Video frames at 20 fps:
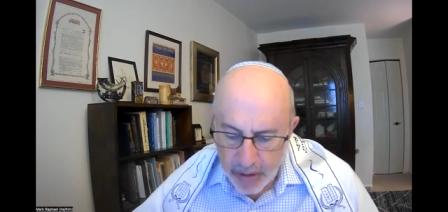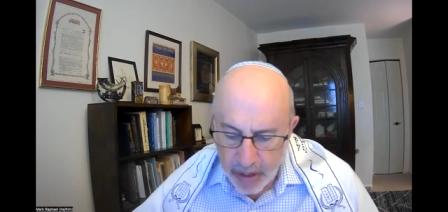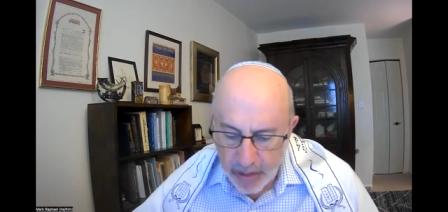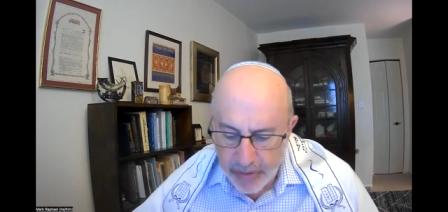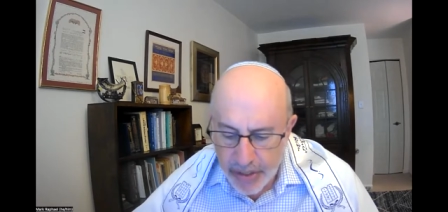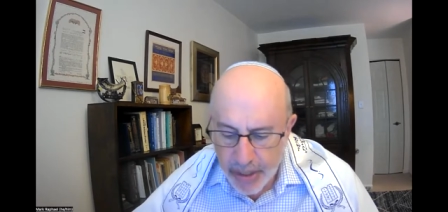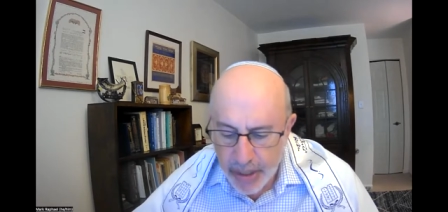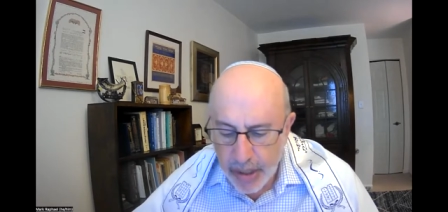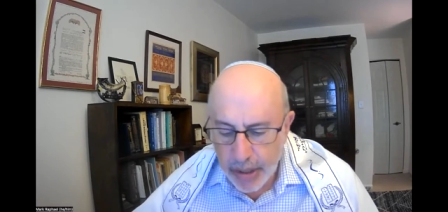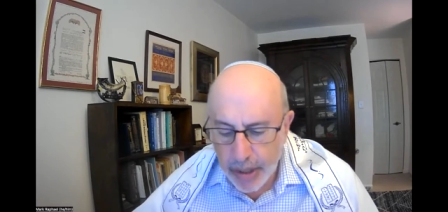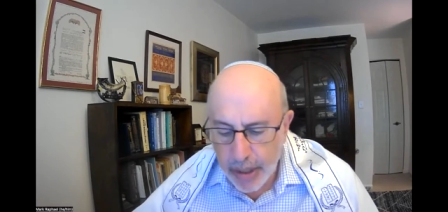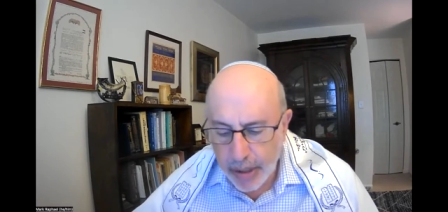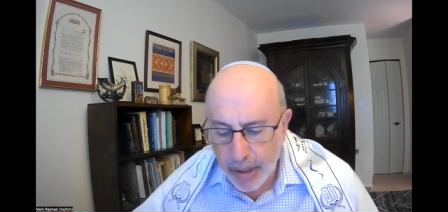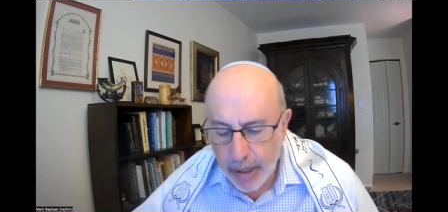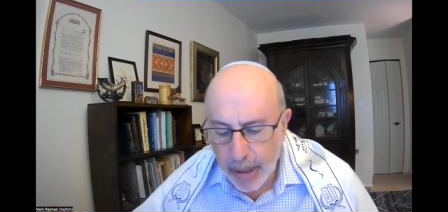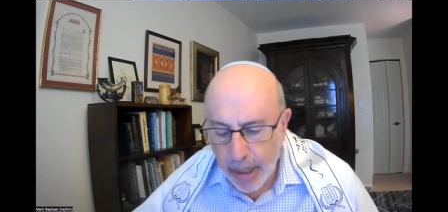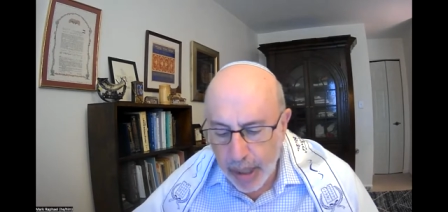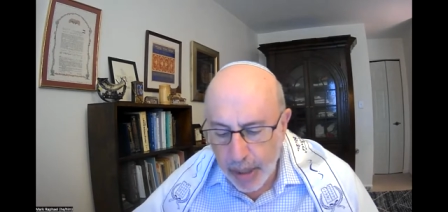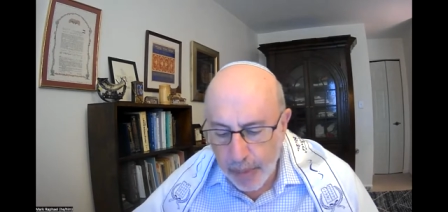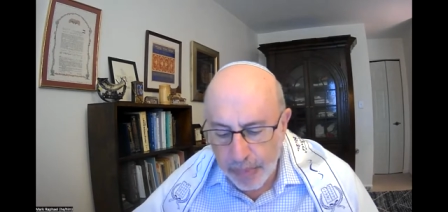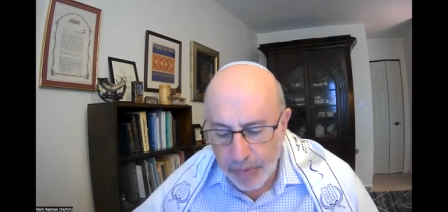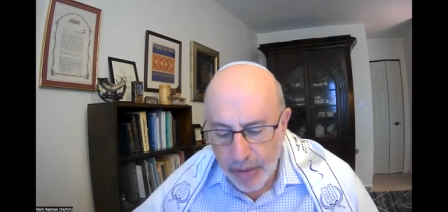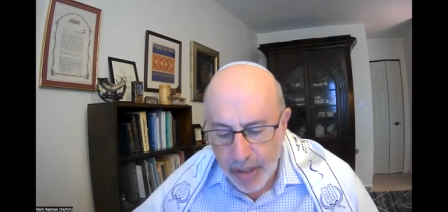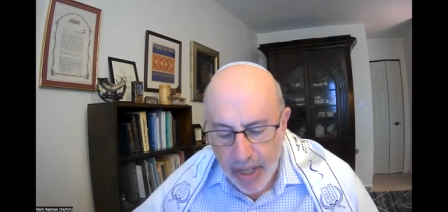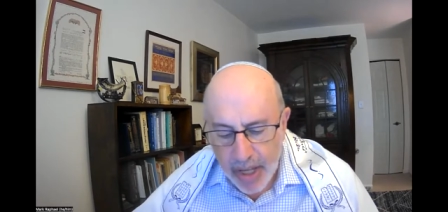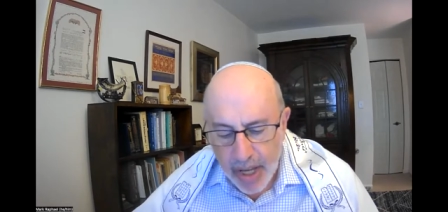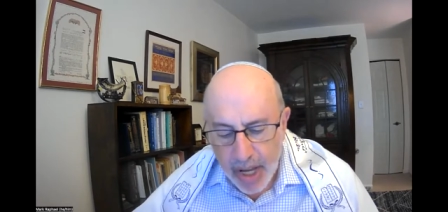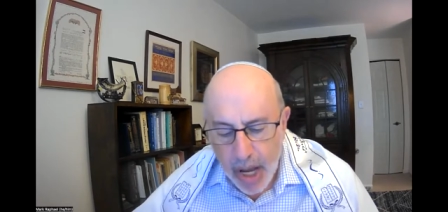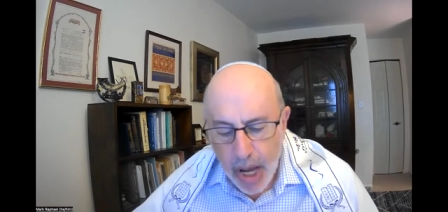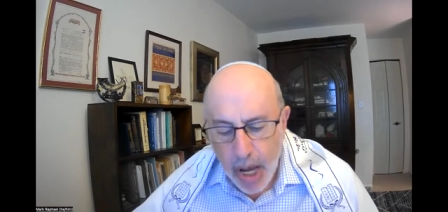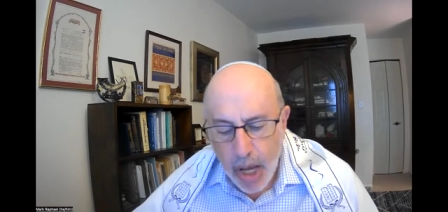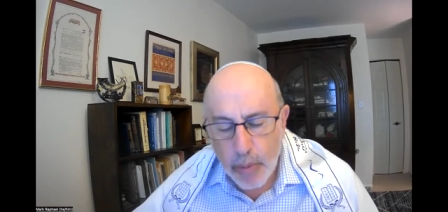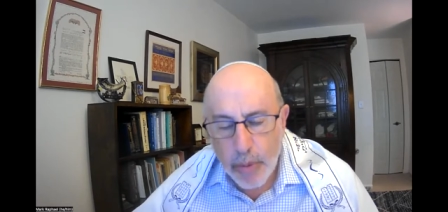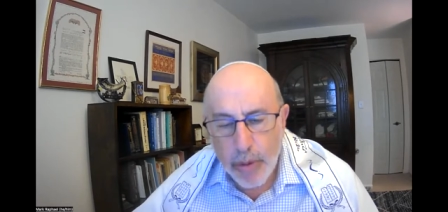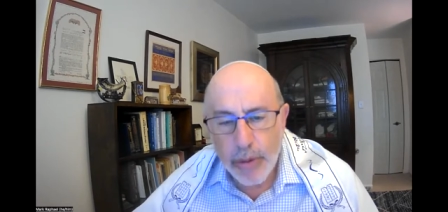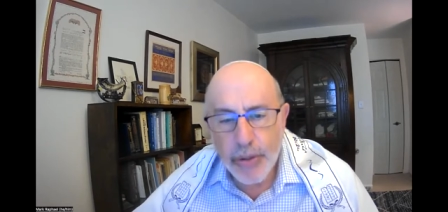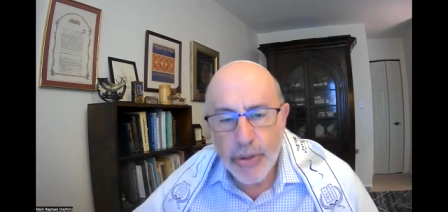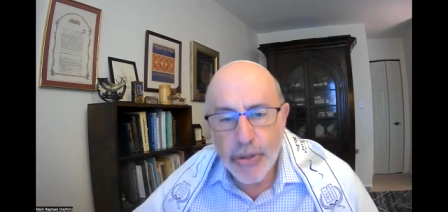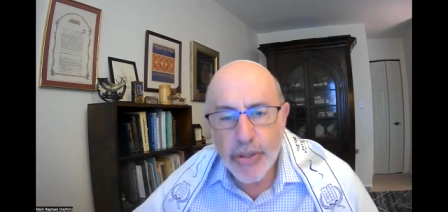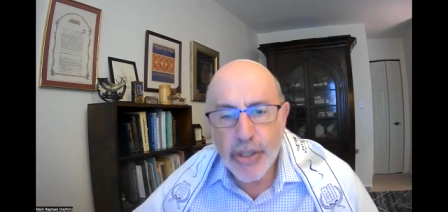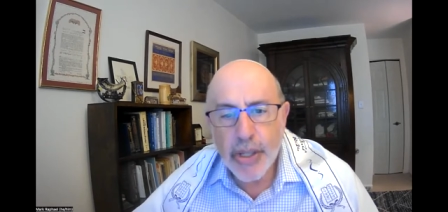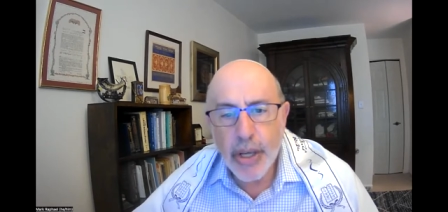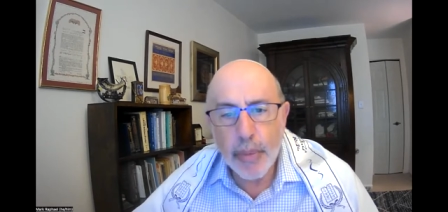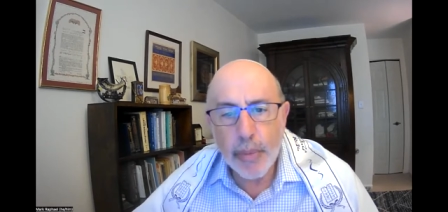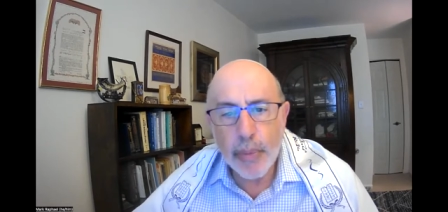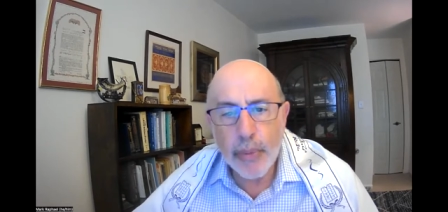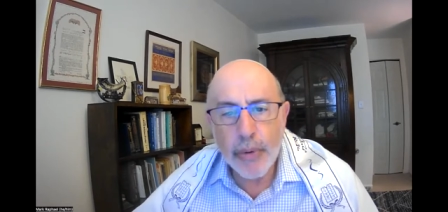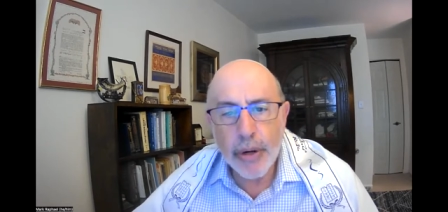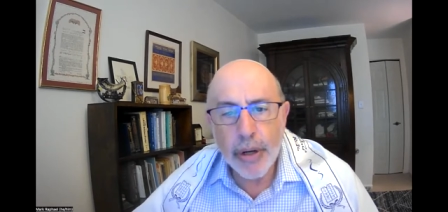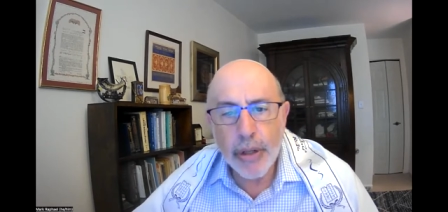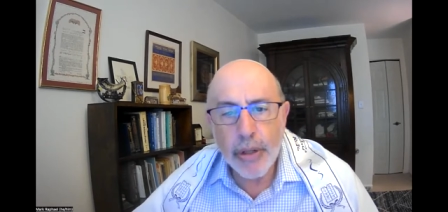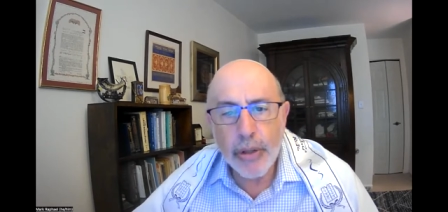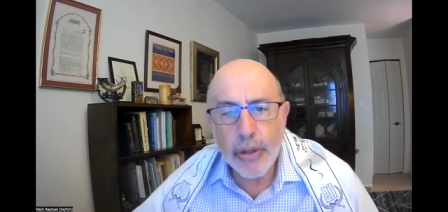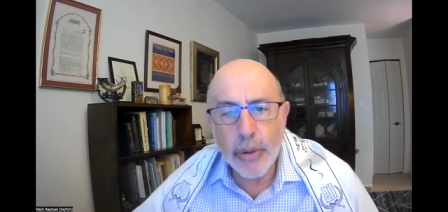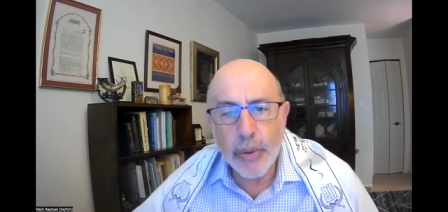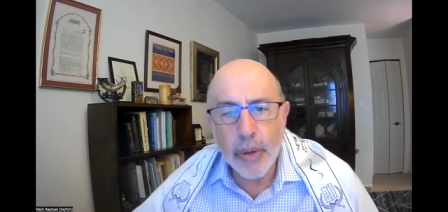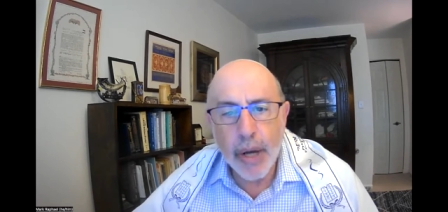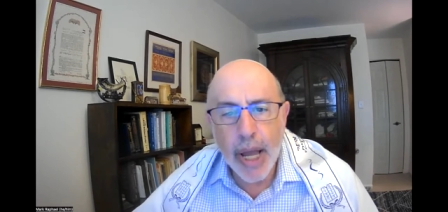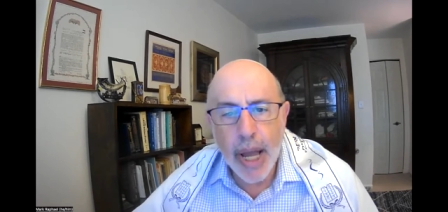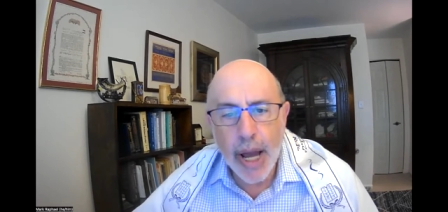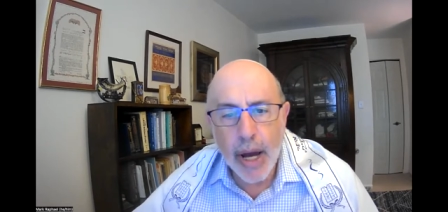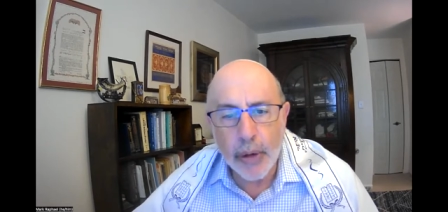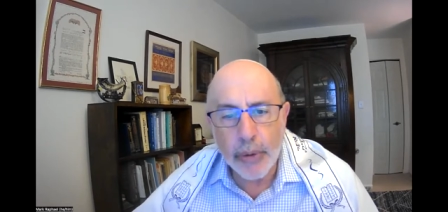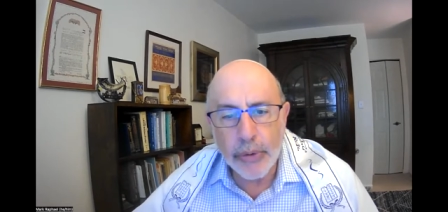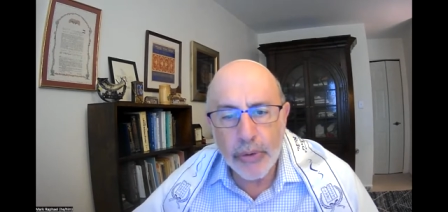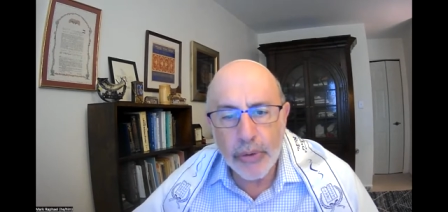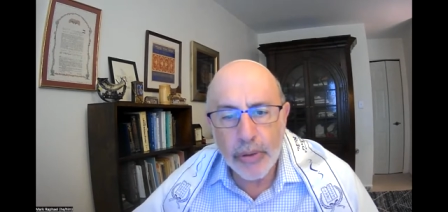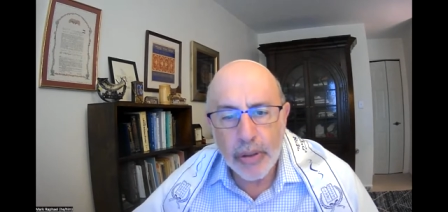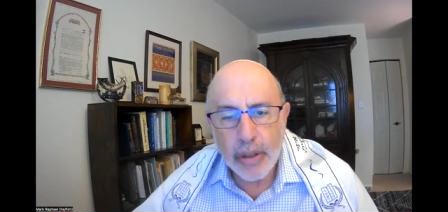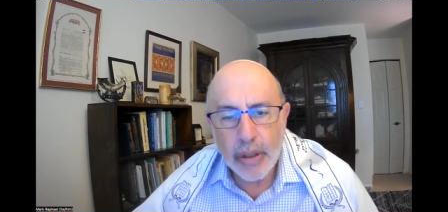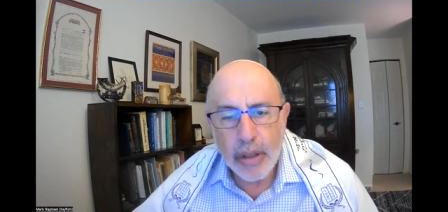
Avdil Edchem, I will separate you out.